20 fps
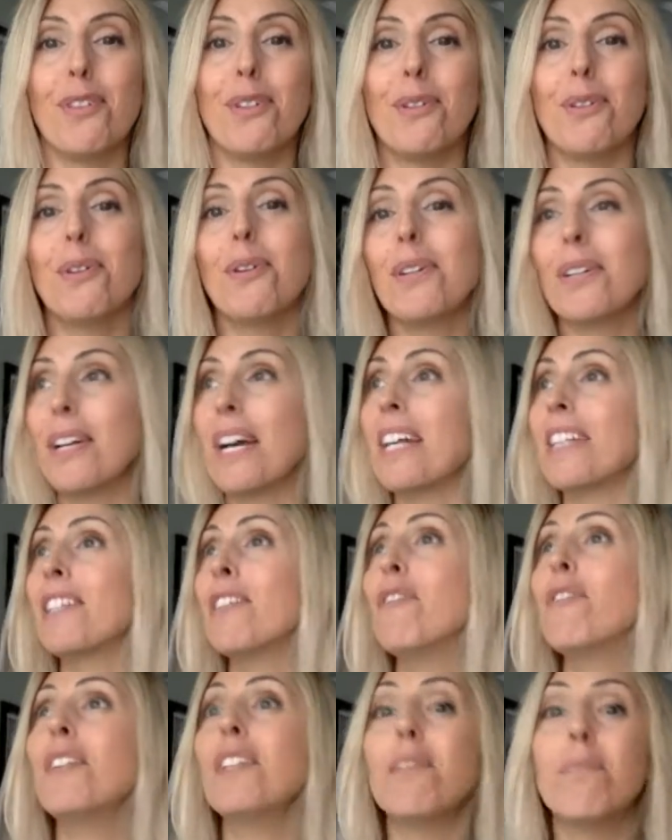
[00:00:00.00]
you,
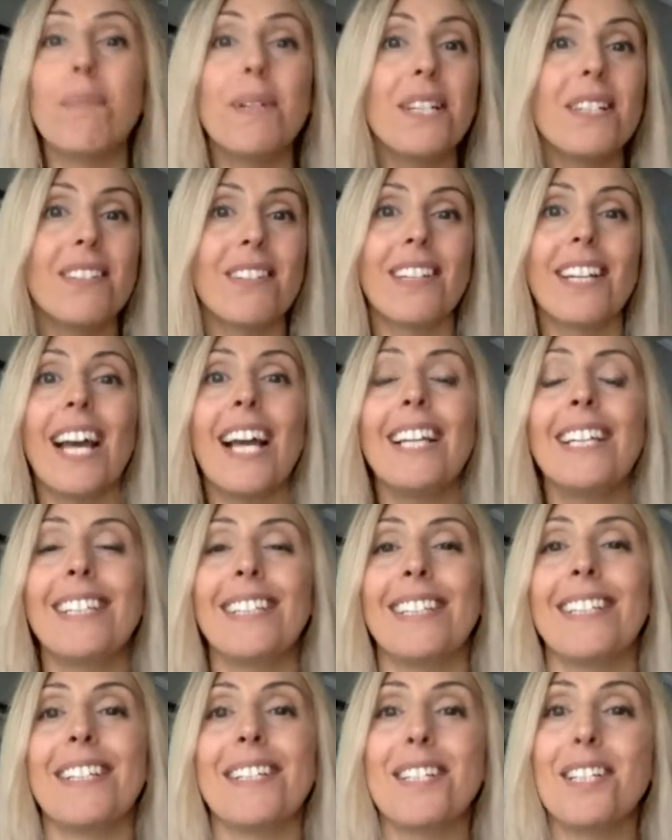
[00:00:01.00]
different
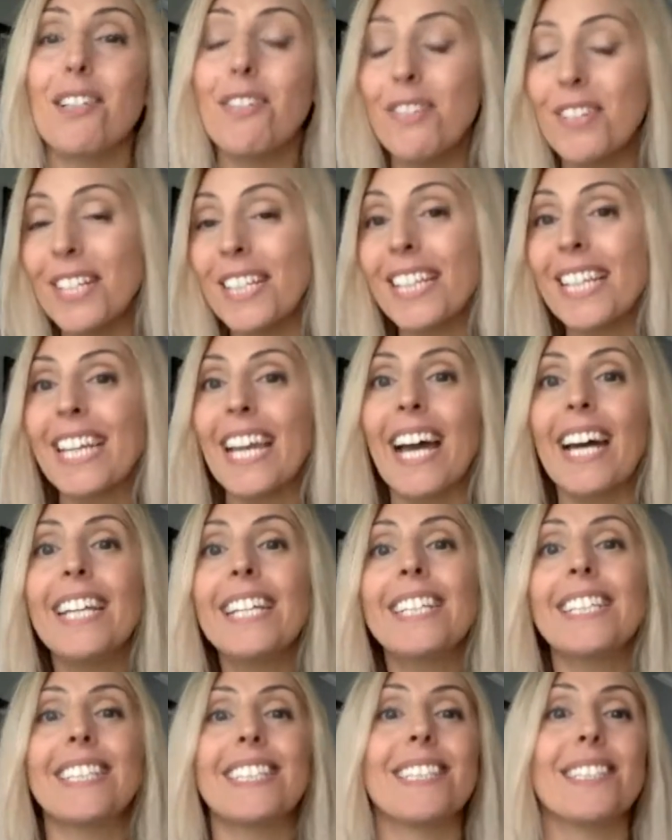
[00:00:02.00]
personalities, different
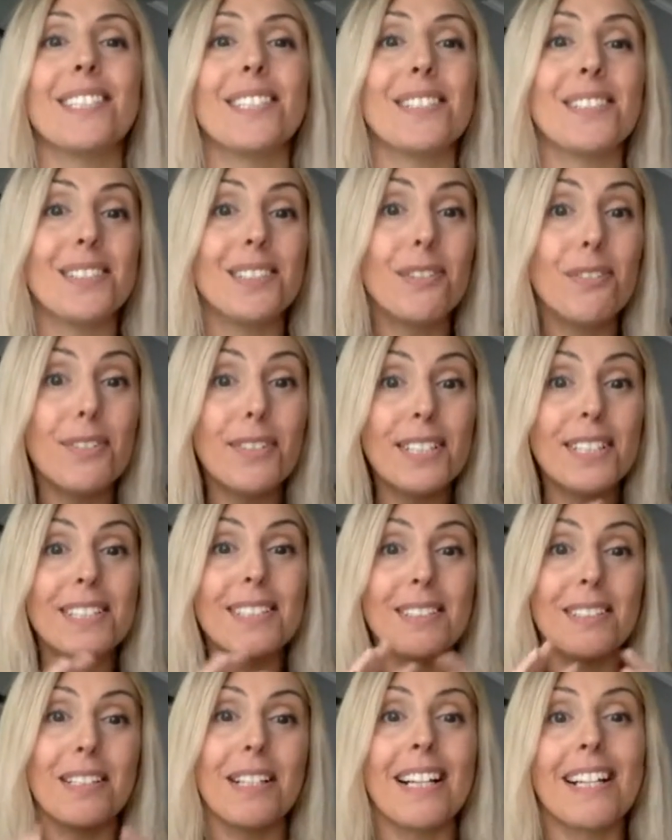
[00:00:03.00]
characters,
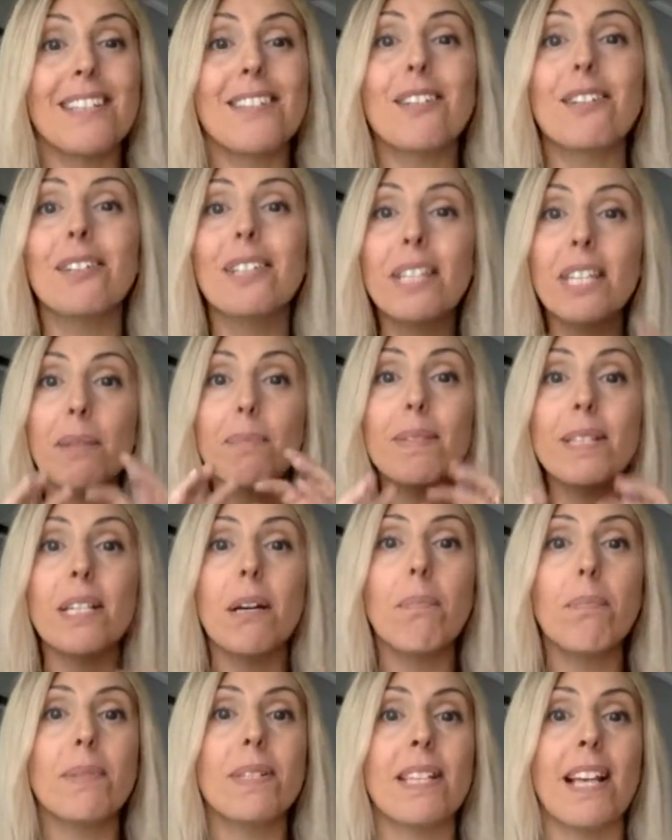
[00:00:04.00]
different, let's call them
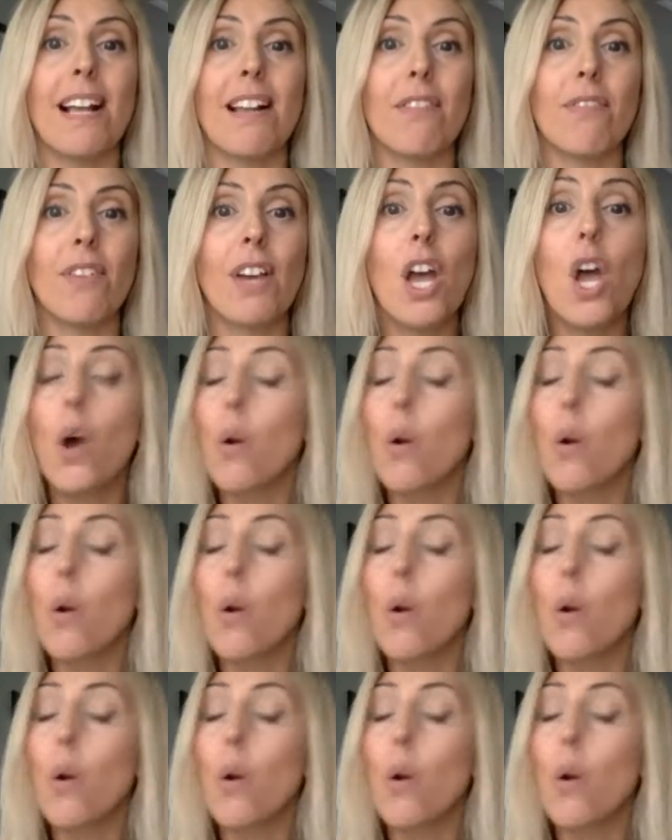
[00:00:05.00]
sub-self.